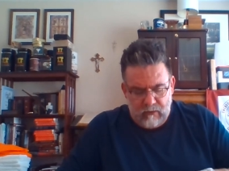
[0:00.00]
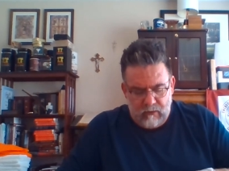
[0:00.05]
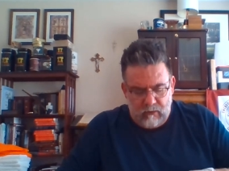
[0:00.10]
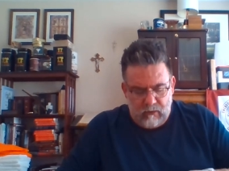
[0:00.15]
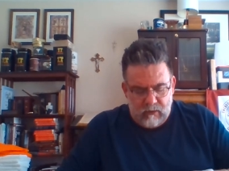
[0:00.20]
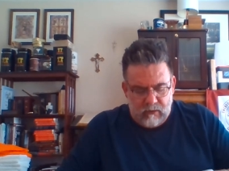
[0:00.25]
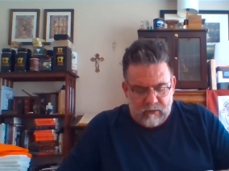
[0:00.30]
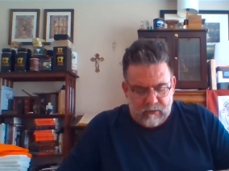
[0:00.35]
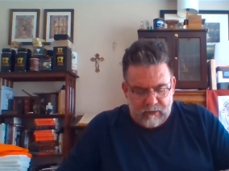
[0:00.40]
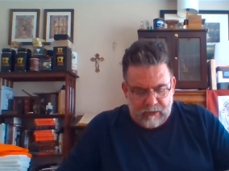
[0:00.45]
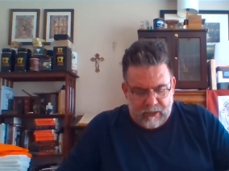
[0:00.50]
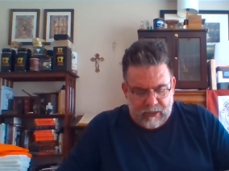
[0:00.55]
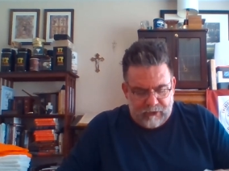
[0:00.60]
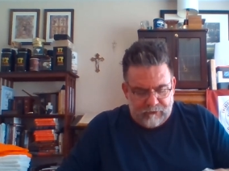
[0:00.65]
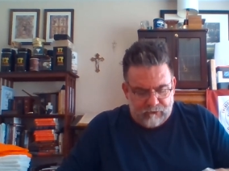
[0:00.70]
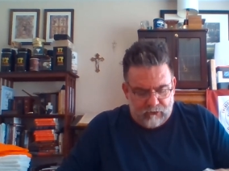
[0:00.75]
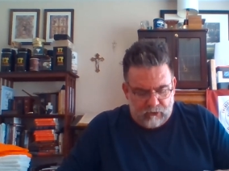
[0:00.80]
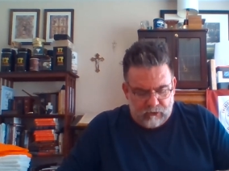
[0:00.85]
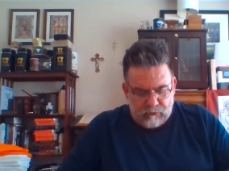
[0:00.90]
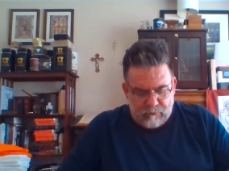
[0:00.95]
and I
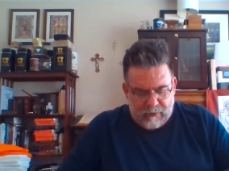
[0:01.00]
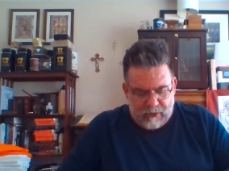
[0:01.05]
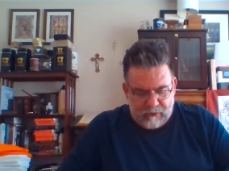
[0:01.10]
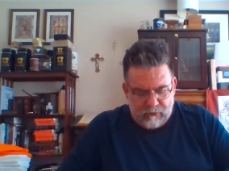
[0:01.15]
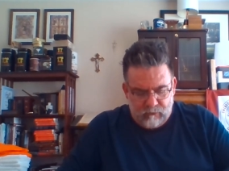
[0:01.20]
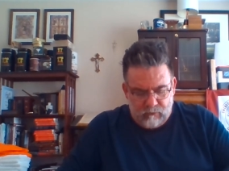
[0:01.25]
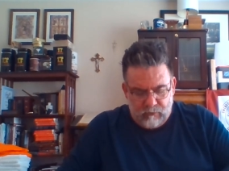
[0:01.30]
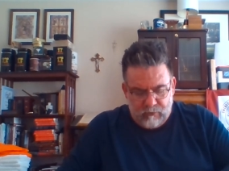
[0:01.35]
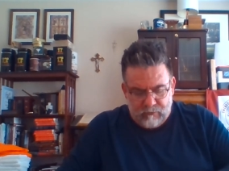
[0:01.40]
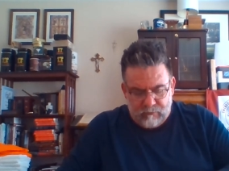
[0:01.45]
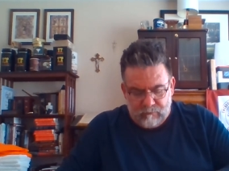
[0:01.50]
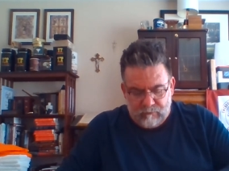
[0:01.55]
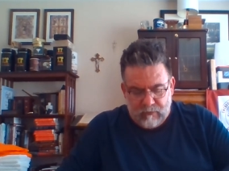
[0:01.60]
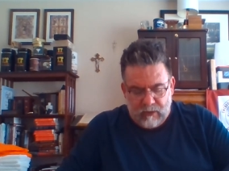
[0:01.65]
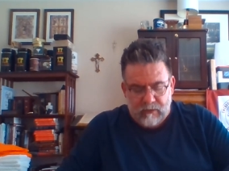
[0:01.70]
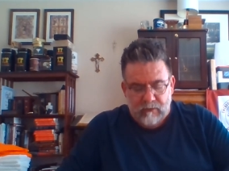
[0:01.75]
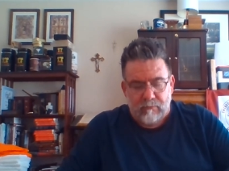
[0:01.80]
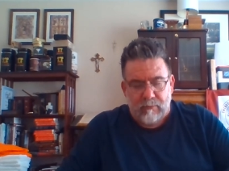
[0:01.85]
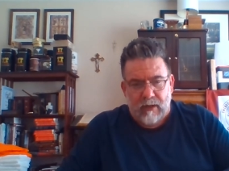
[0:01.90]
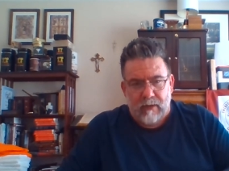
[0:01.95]
talked about it
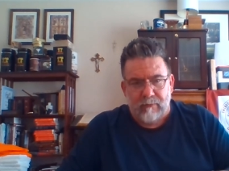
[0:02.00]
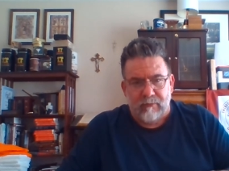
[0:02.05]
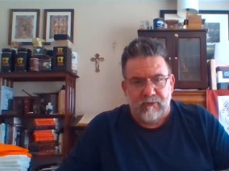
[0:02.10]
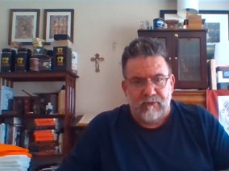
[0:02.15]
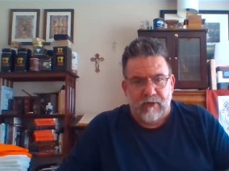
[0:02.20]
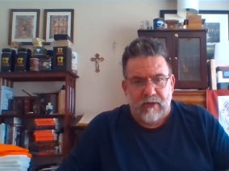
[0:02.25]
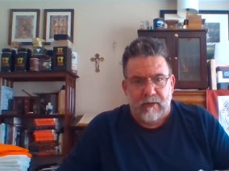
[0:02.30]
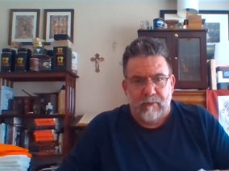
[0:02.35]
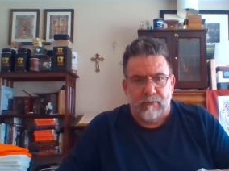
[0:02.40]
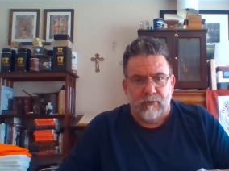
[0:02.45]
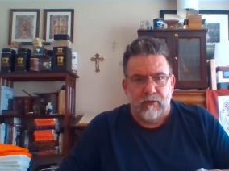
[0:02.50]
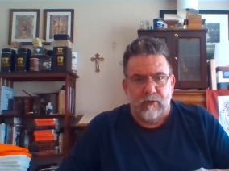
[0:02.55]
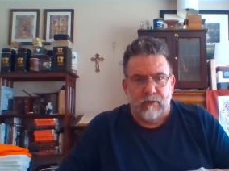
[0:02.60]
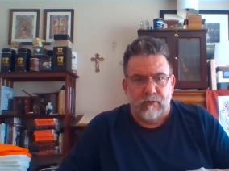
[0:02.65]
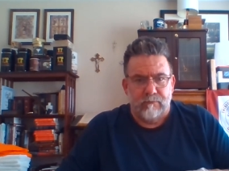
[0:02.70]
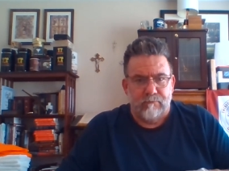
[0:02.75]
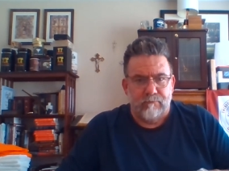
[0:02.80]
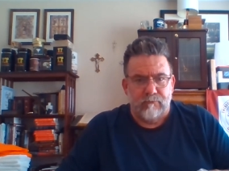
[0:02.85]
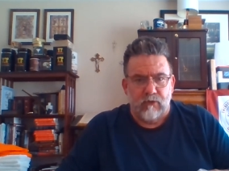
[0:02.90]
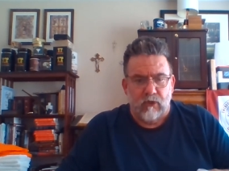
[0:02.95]
on Pipe and Tamper,
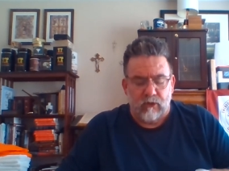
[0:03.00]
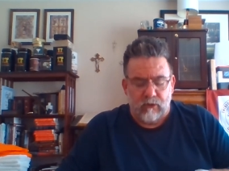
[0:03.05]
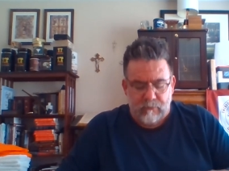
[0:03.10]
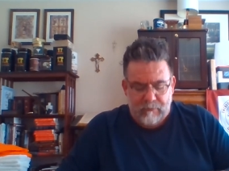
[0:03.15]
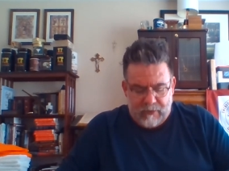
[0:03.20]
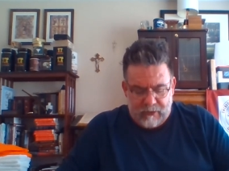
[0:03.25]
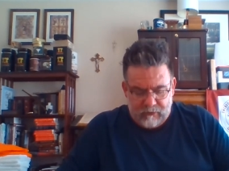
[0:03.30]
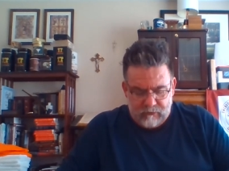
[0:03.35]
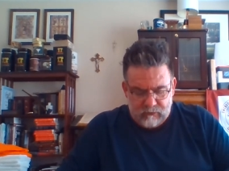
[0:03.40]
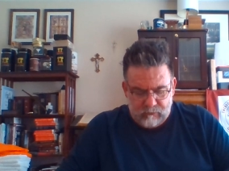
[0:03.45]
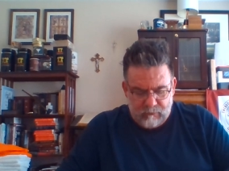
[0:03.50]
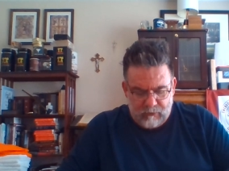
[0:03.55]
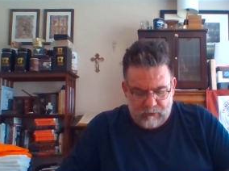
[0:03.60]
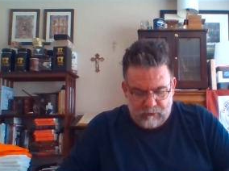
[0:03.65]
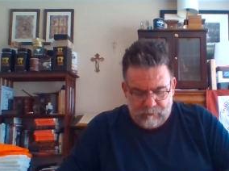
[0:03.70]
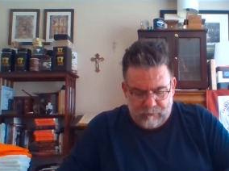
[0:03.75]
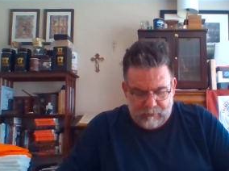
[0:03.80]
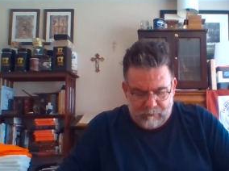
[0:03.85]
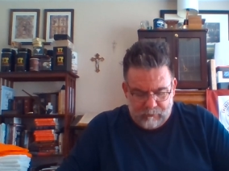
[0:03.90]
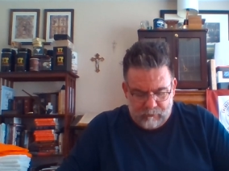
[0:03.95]
and talked about it to some other
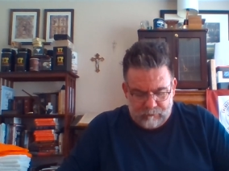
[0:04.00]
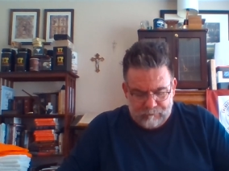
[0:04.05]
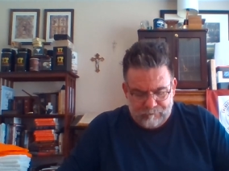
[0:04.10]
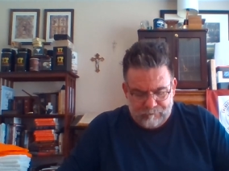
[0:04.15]
people.